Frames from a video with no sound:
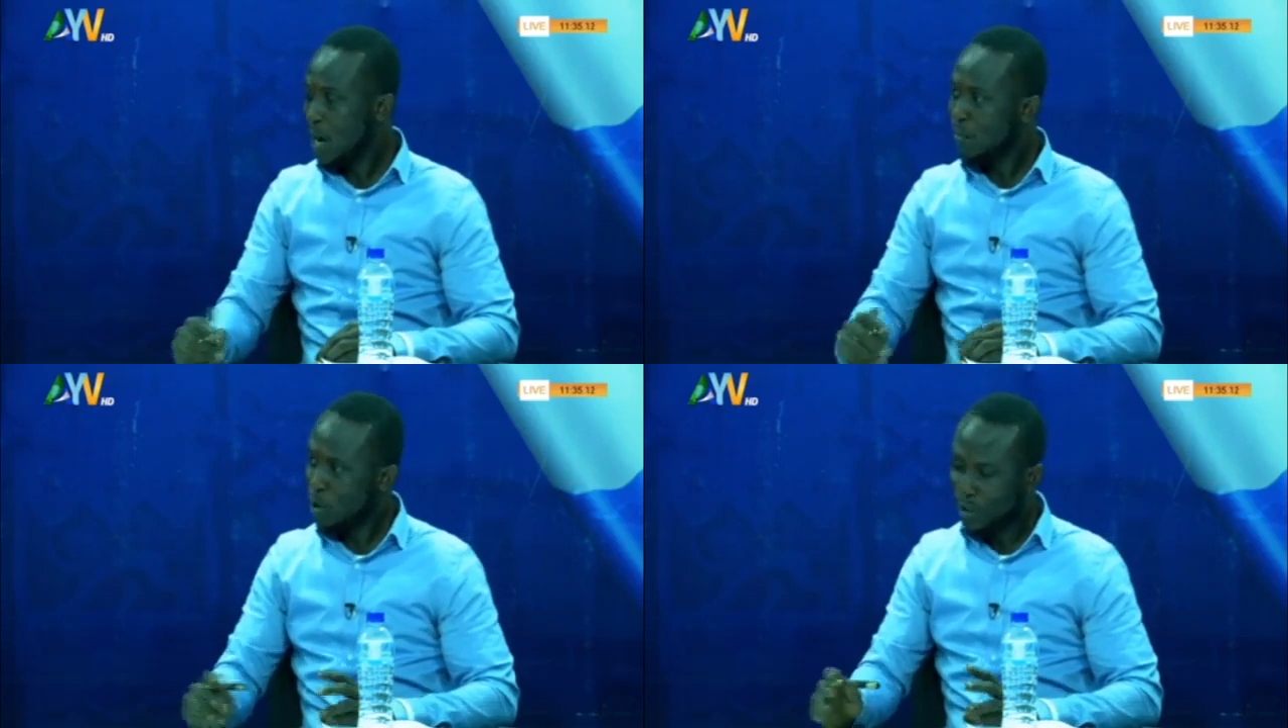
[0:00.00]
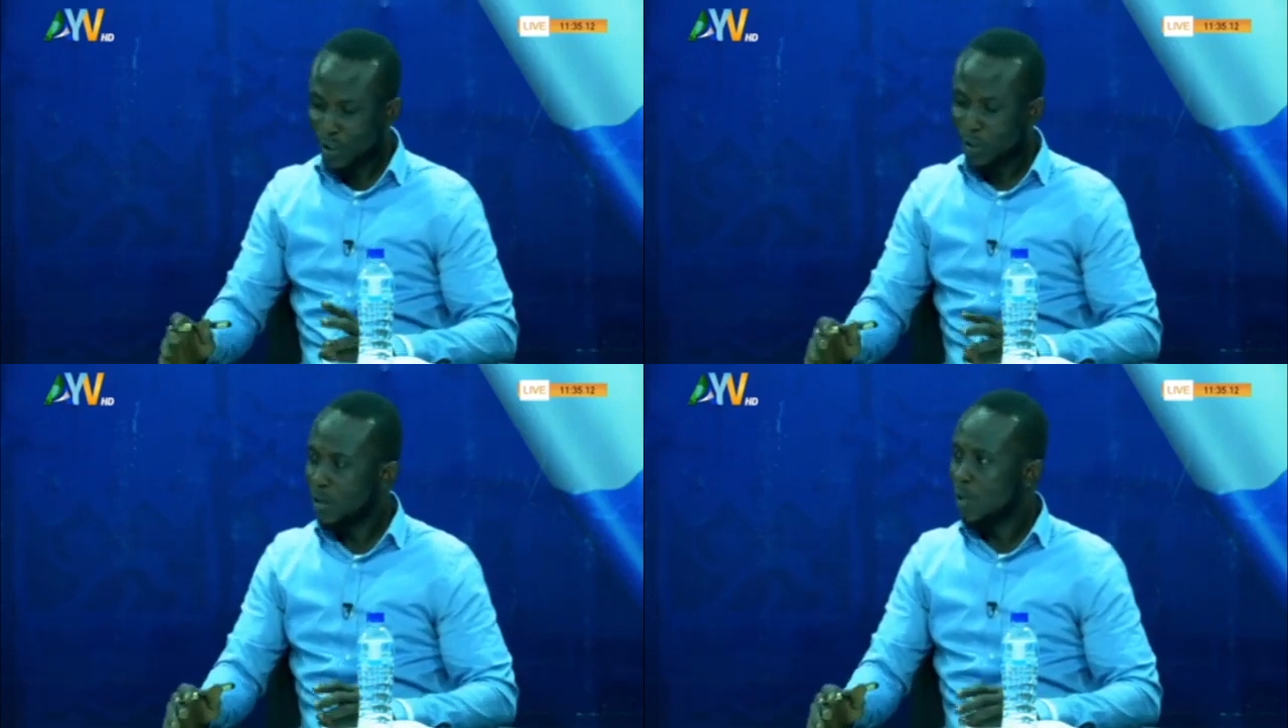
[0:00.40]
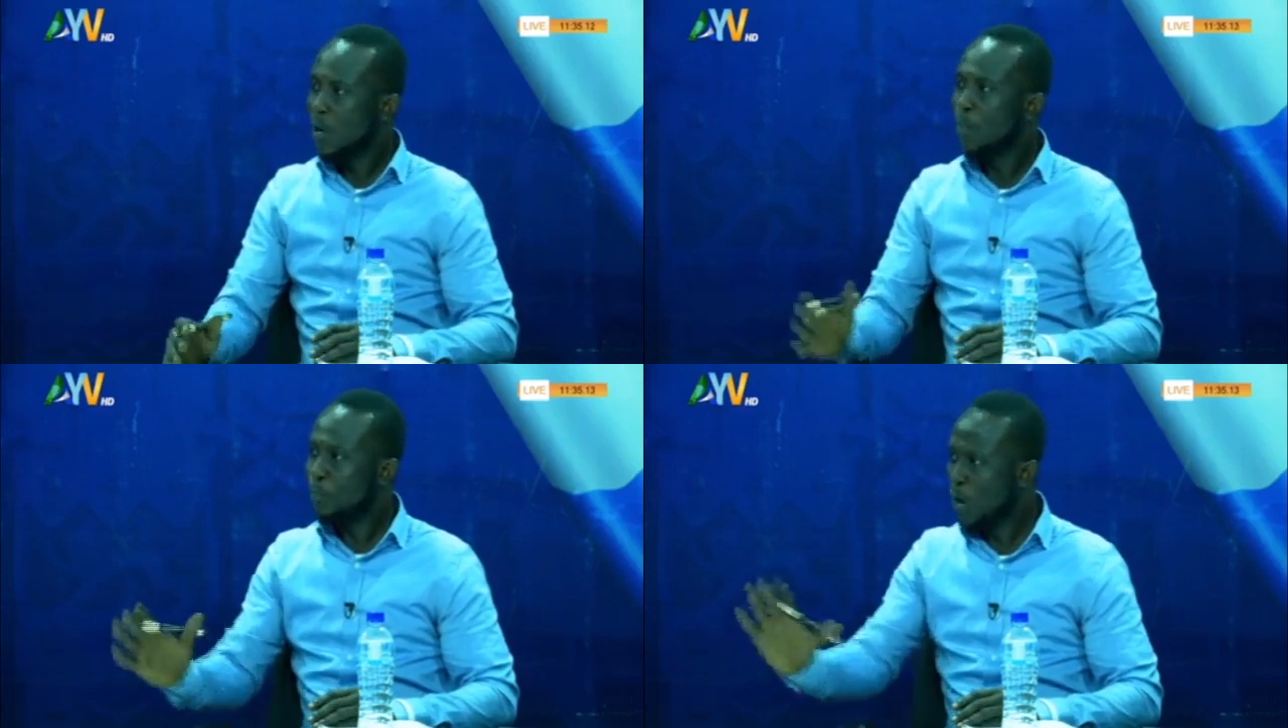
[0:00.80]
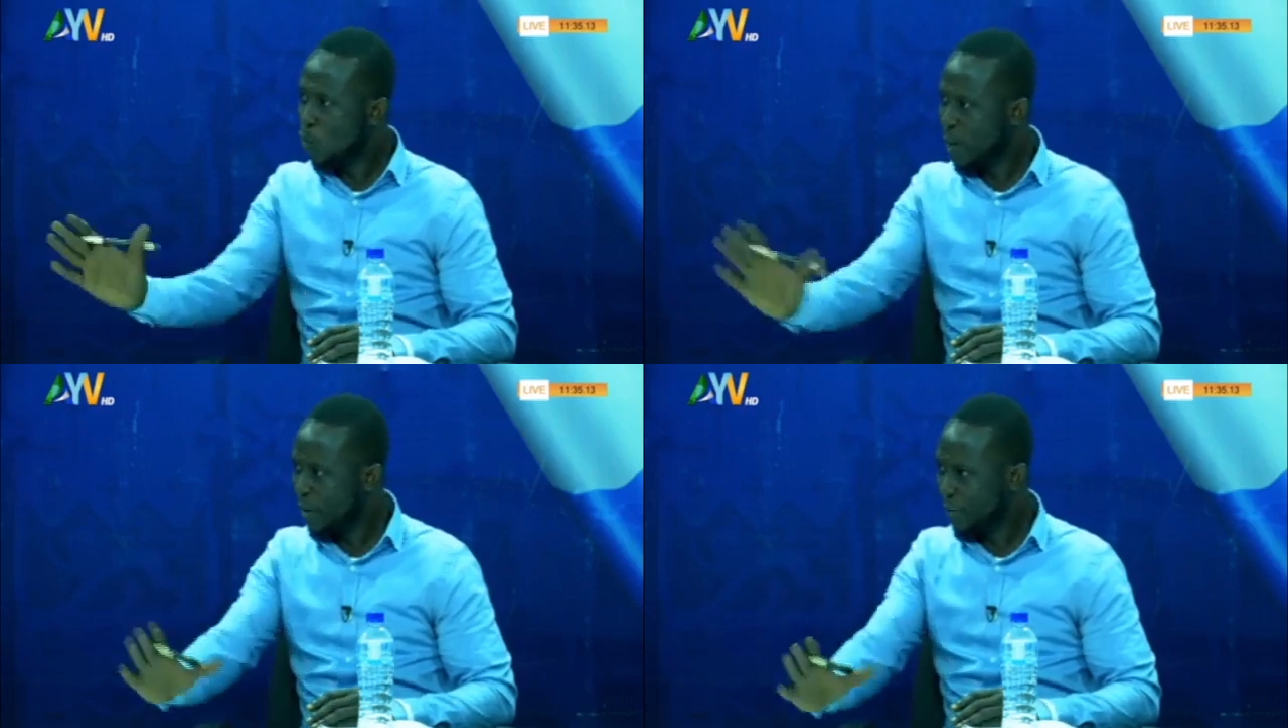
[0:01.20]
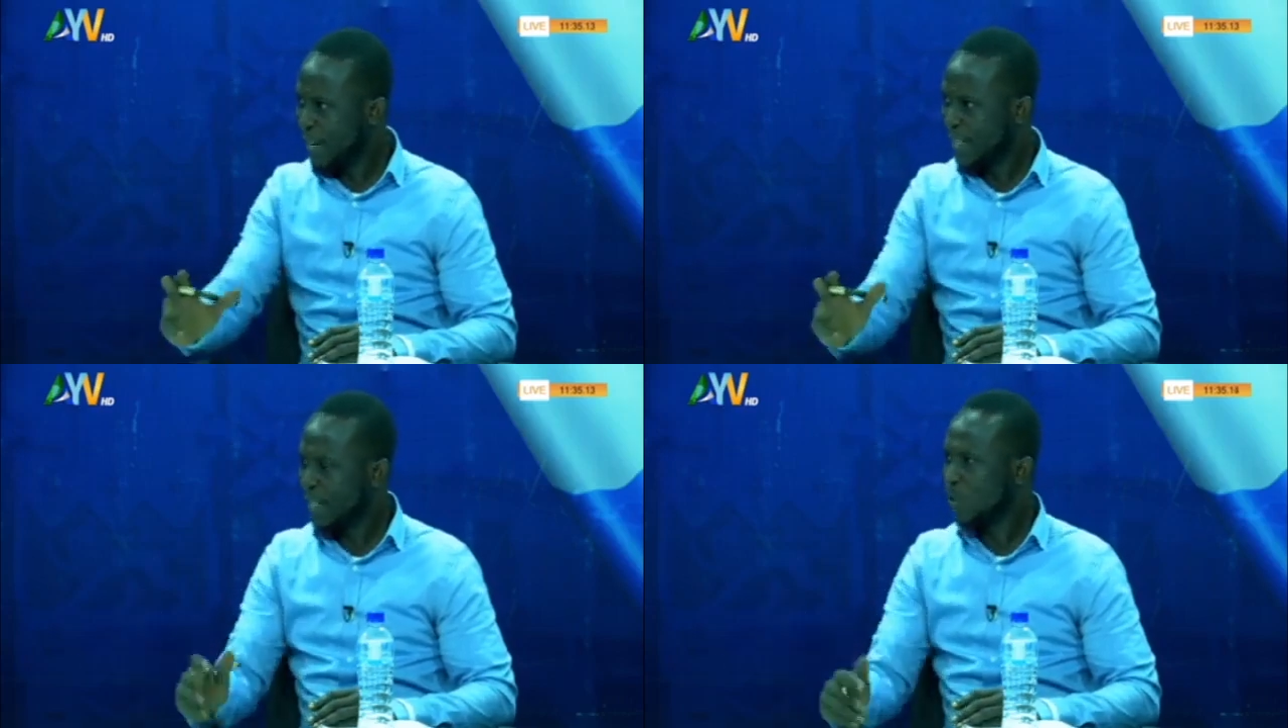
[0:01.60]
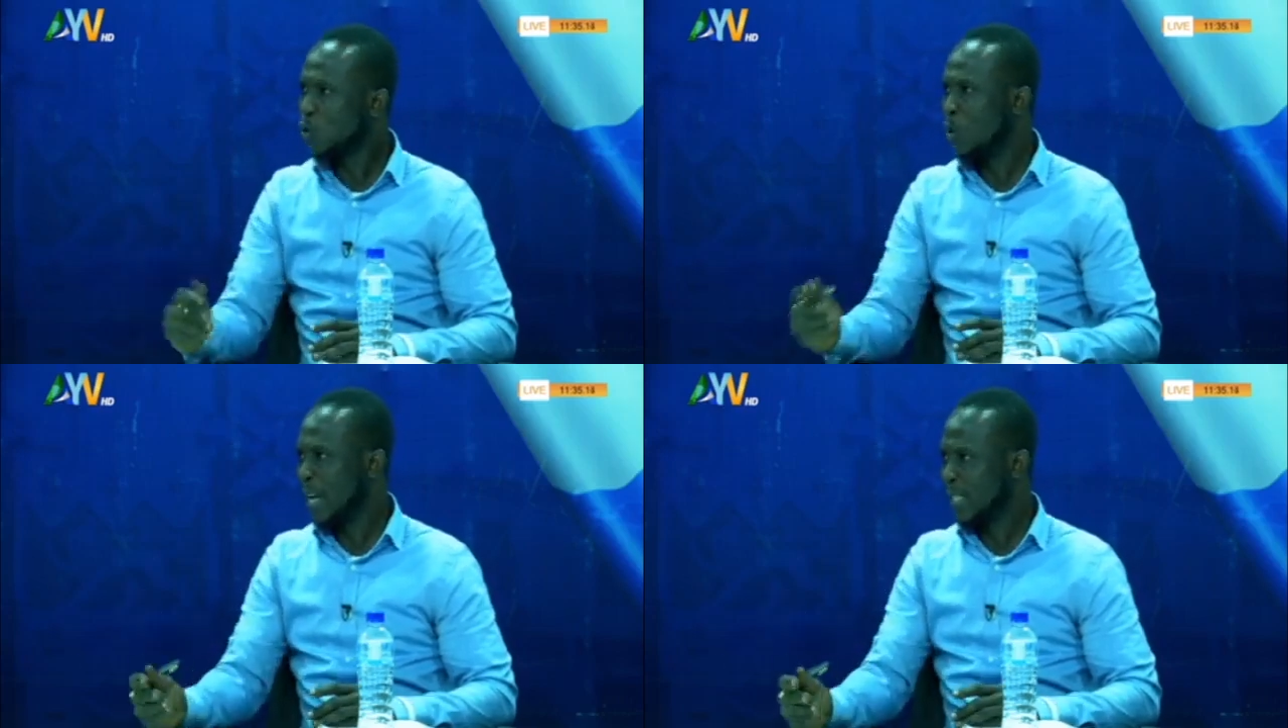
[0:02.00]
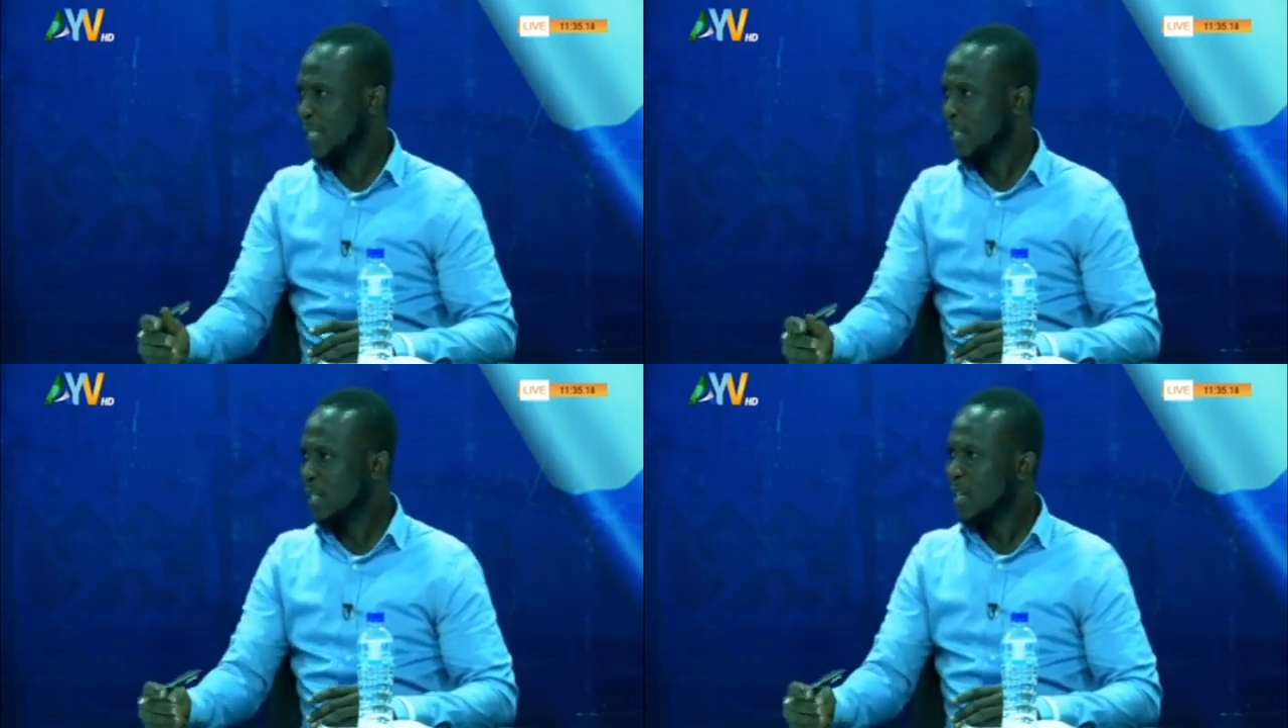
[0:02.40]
But make we left that to that,